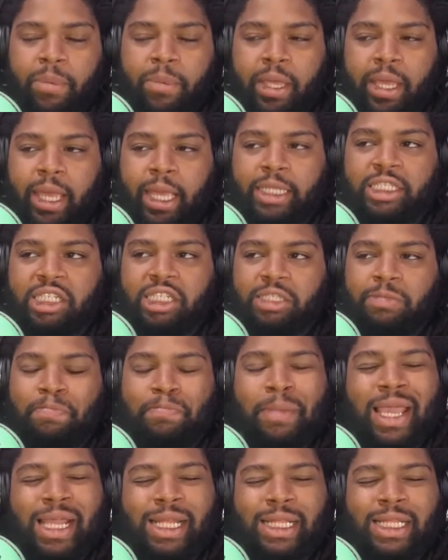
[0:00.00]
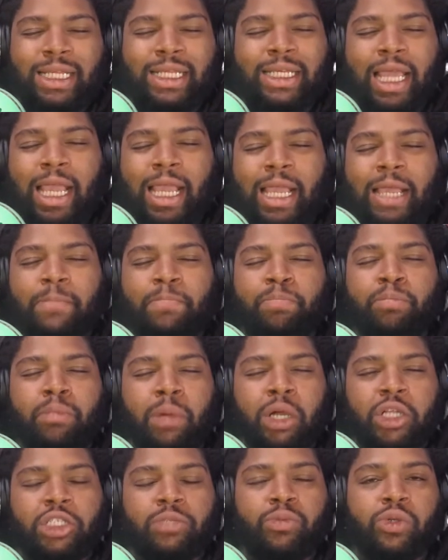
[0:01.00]
It just made the game
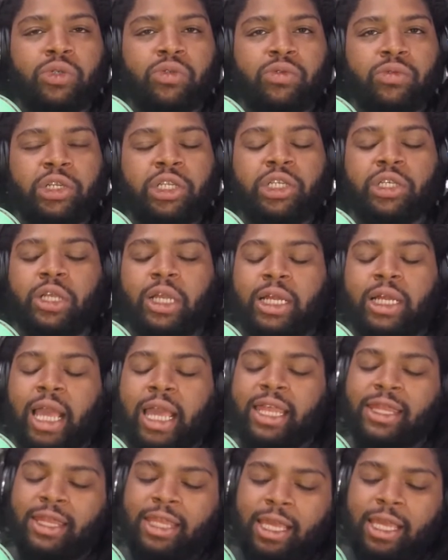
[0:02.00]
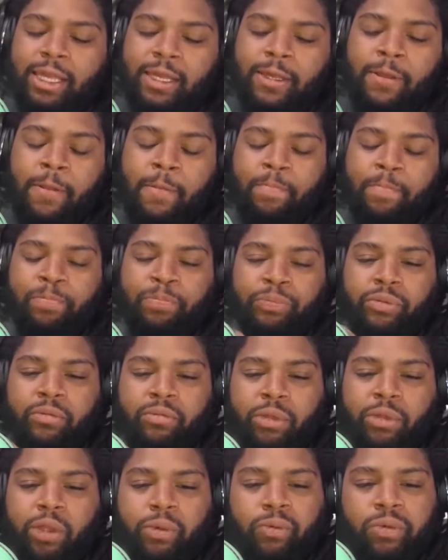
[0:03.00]
much more grittier, and I think
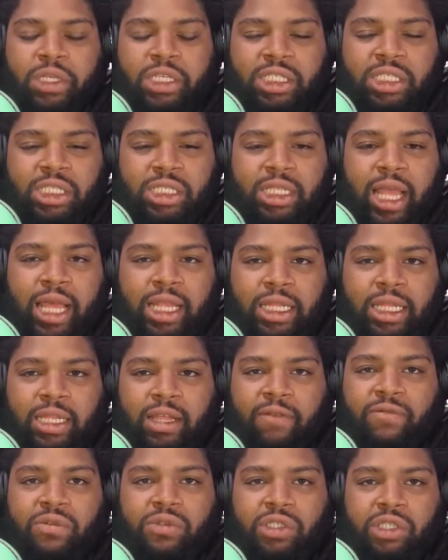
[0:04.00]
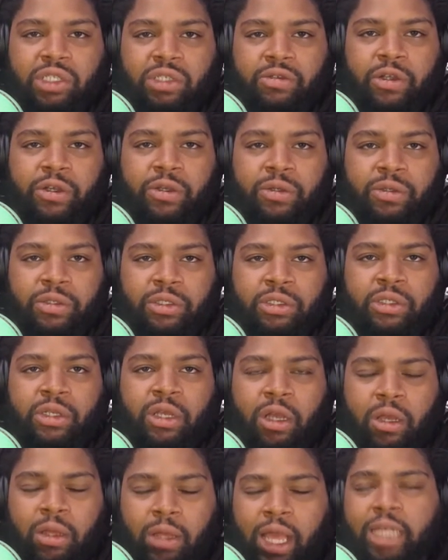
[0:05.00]
the reason that level 0's,
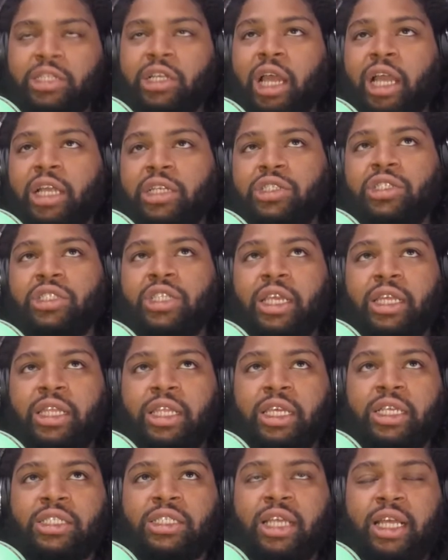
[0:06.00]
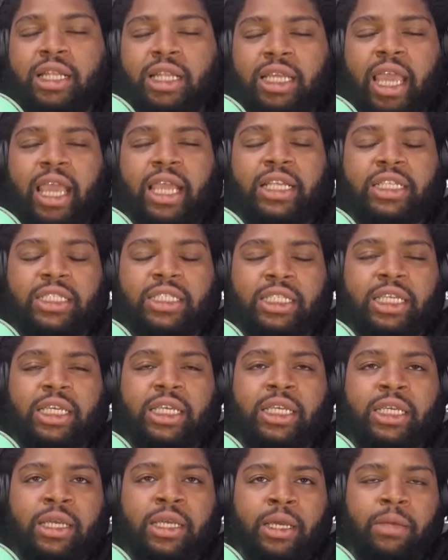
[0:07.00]
I should say this, that the
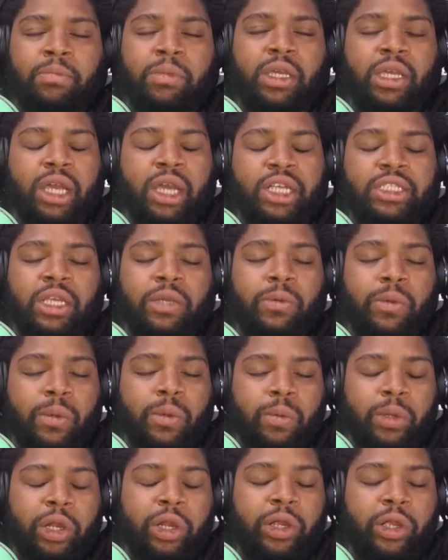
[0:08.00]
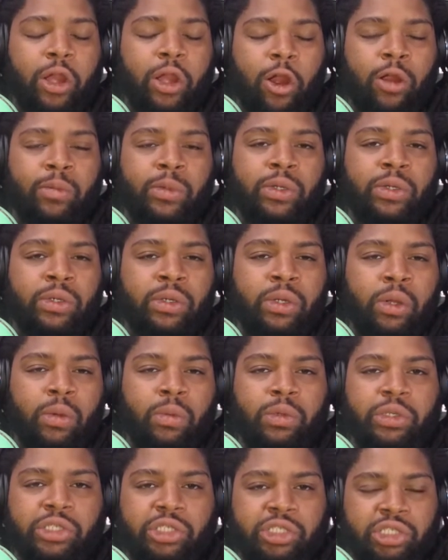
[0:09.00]
AC, because they weren't wearing armor,
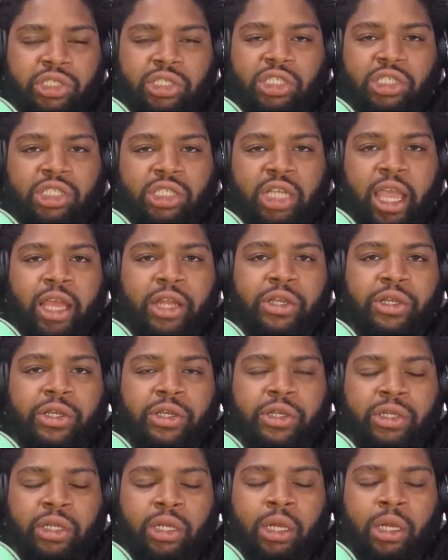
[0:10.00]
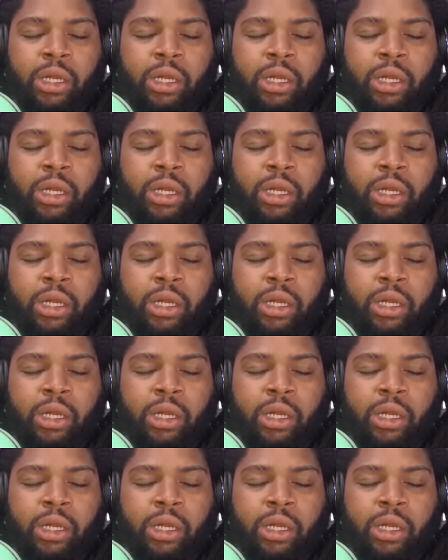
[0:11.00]
was just a standard